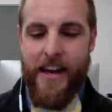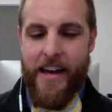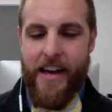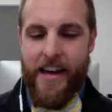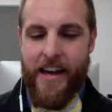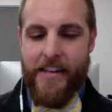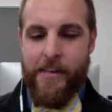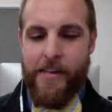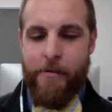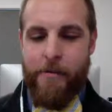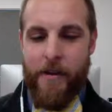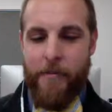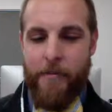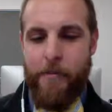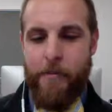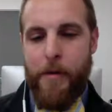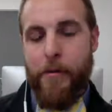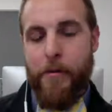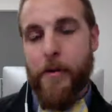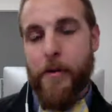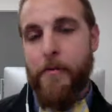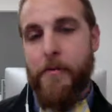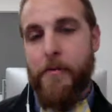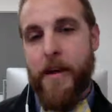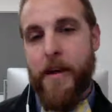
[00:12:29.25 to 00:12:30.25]
And so, but if people
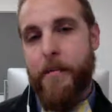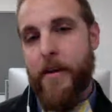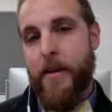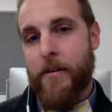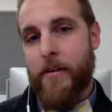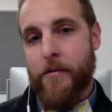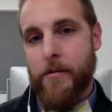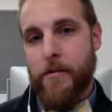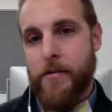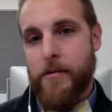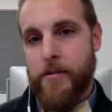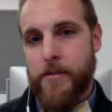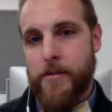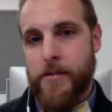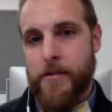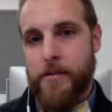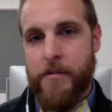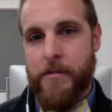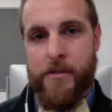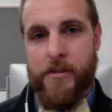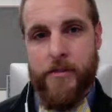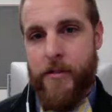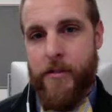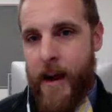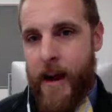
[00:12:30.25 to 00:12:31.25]
don't play by the rules, somebody
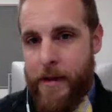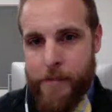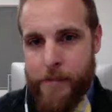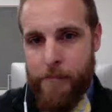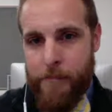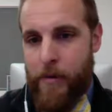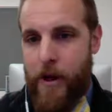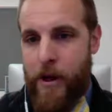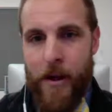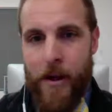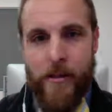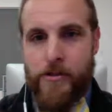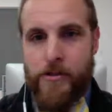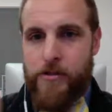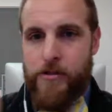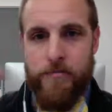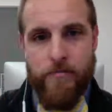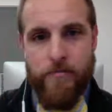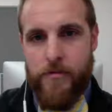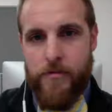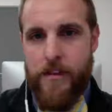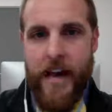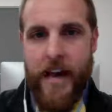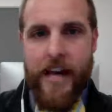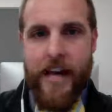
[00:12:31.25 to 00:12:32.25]
just grabs a ball and just
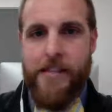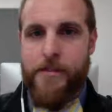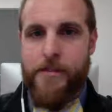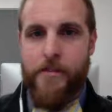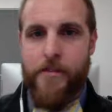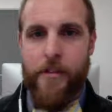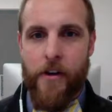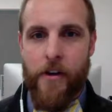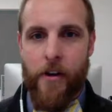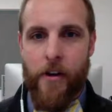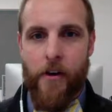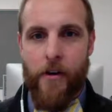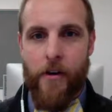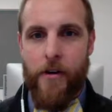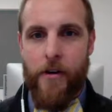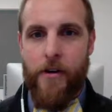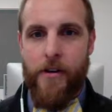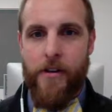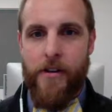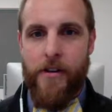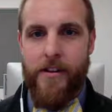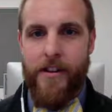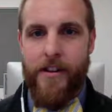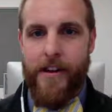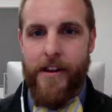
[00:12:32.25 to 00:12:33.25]
heads for the
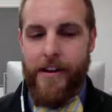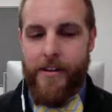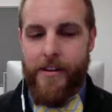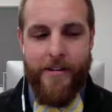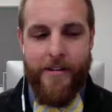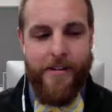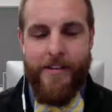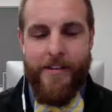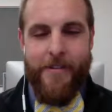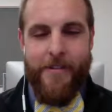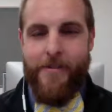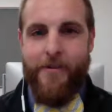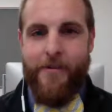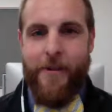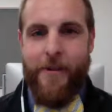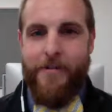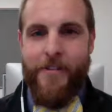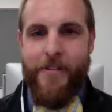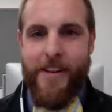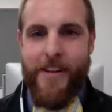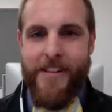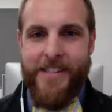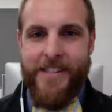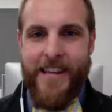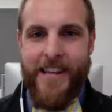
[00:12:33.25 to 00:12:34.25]
goal, like what
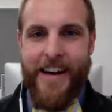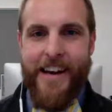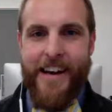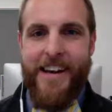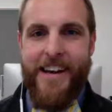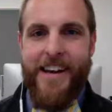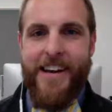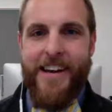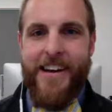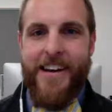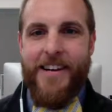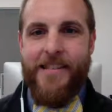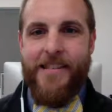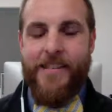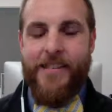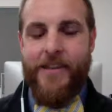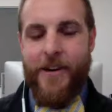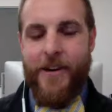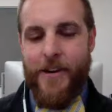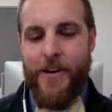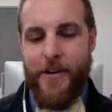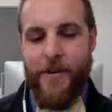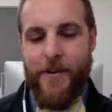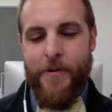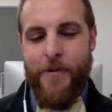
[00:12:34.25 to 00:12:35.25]
fun is that?
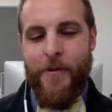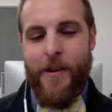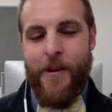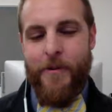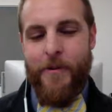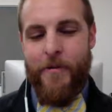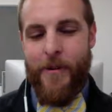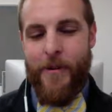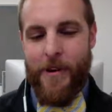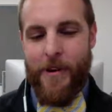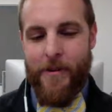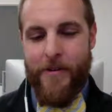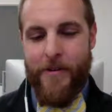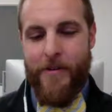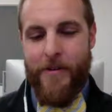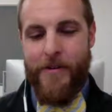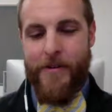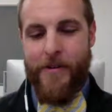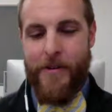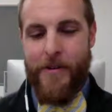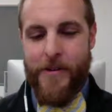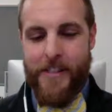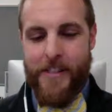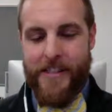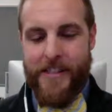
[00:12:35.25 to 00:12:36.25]
So what I'm working with the
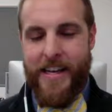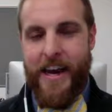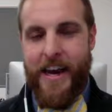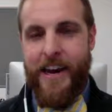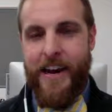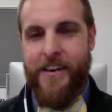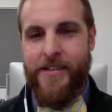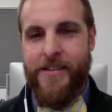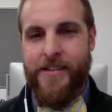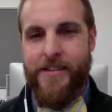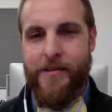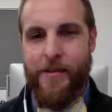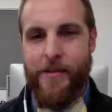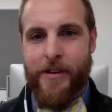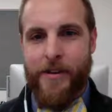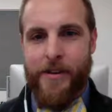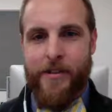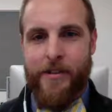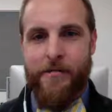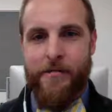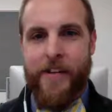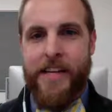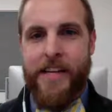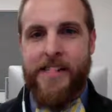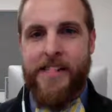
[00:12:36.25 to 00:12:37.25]
students now is we're
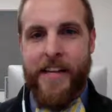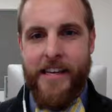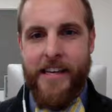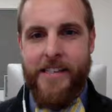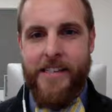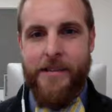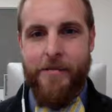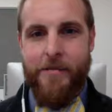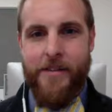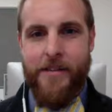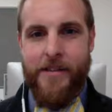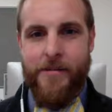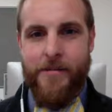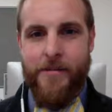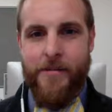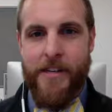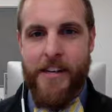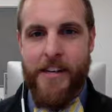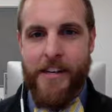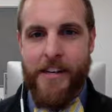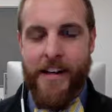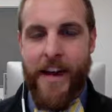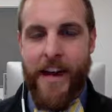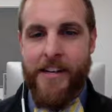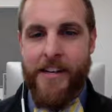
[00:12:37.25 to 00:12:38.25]
investigating some of this reading.
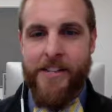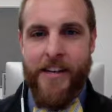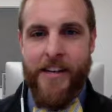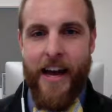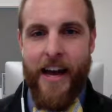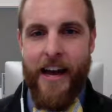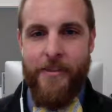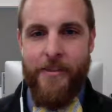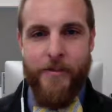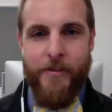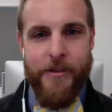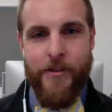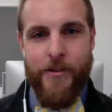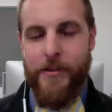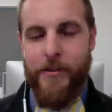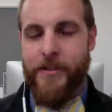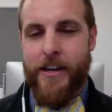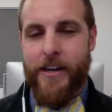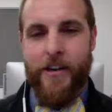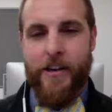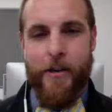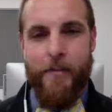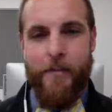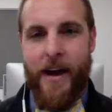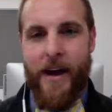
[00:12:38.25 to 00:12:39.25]
And actually, as soon as I
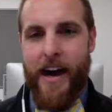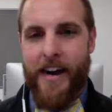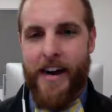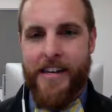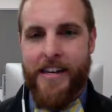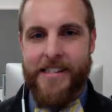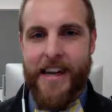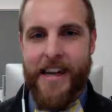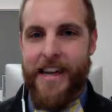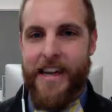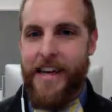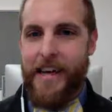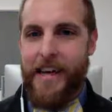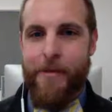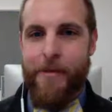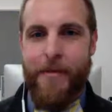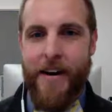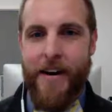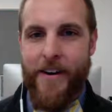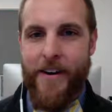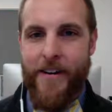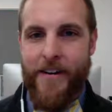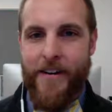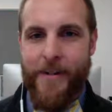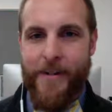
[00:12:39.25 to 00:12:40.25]
heard the podcast, I
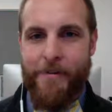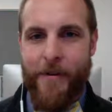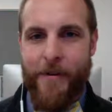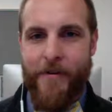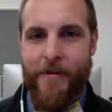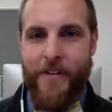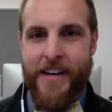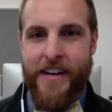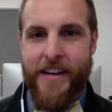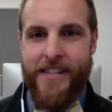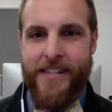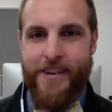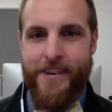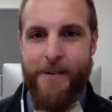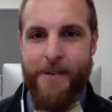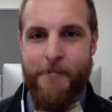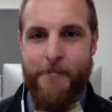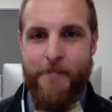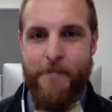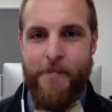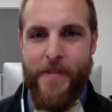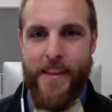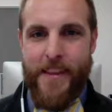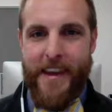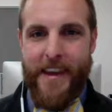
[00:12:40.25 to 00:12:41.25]
emailed this professor.
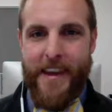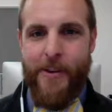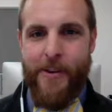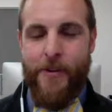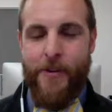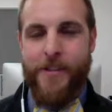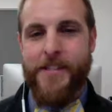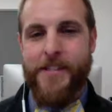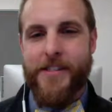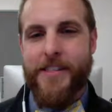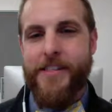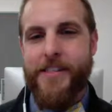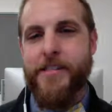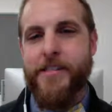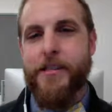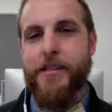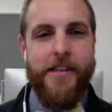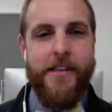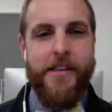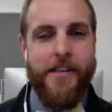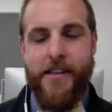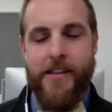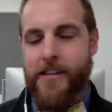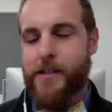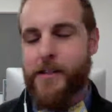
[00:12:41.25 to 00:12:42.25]
And of course, he
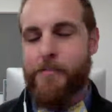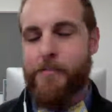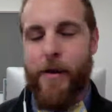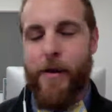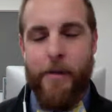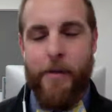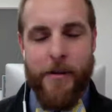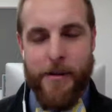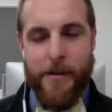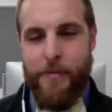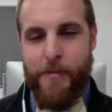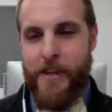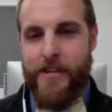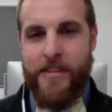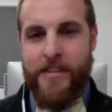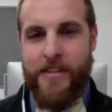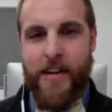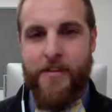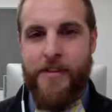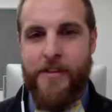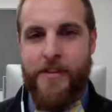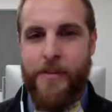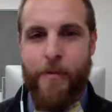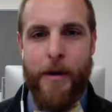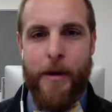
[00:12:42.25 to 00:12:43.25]
does public speaking stuff, and
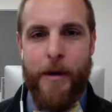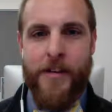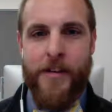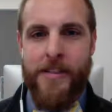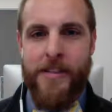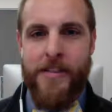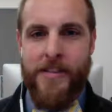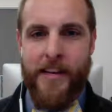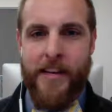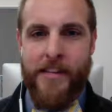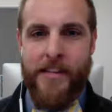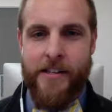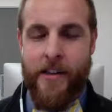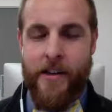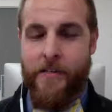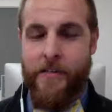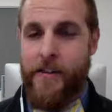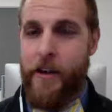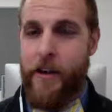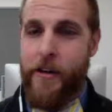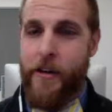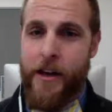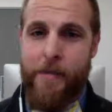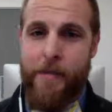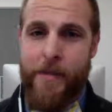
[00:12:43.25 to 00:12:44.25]
his website says, if I
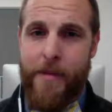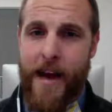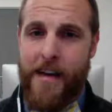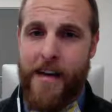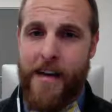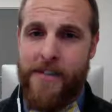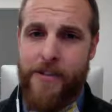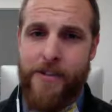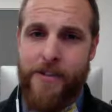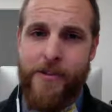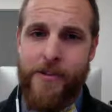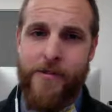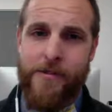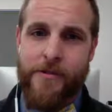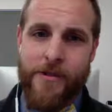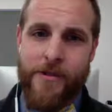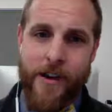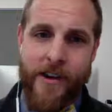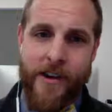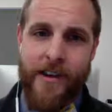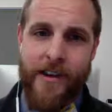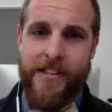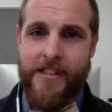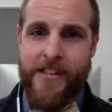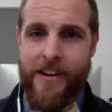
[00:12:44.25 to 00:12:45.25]
don't get back to you,
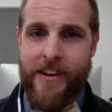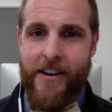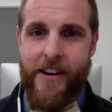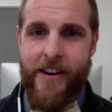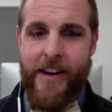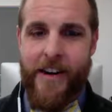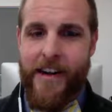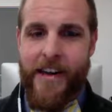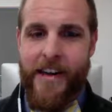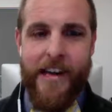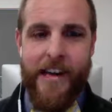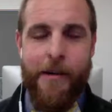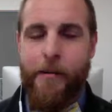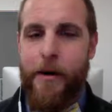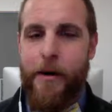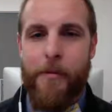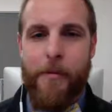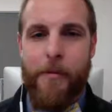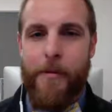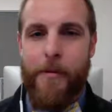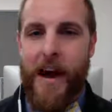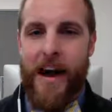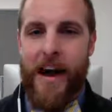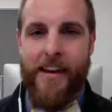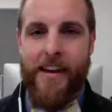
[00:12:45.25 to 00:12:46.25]
sorry, etc. He emailed me
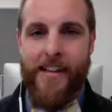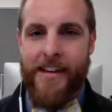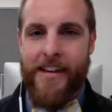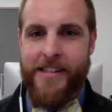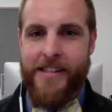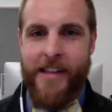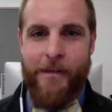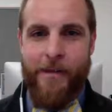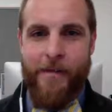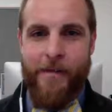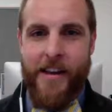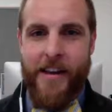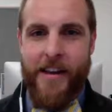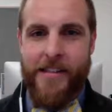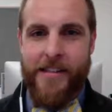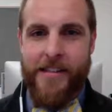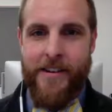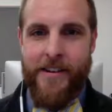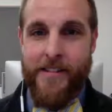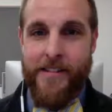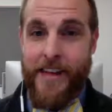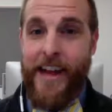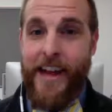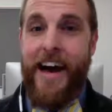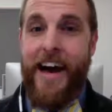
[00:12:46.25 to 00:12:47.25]
back in like 10 minutes. I
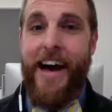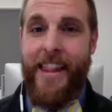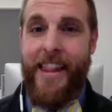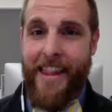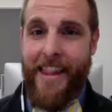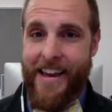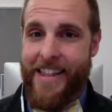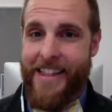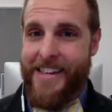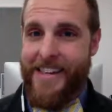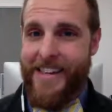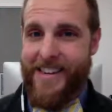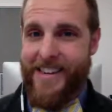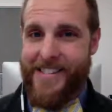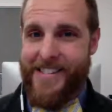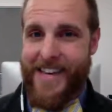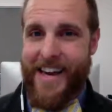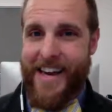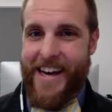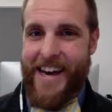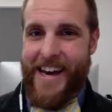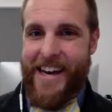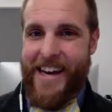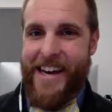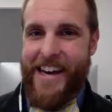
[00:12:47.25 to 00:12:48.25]
was like, I like this
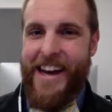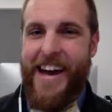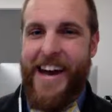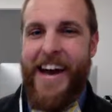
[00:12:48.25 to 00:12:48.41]
guy.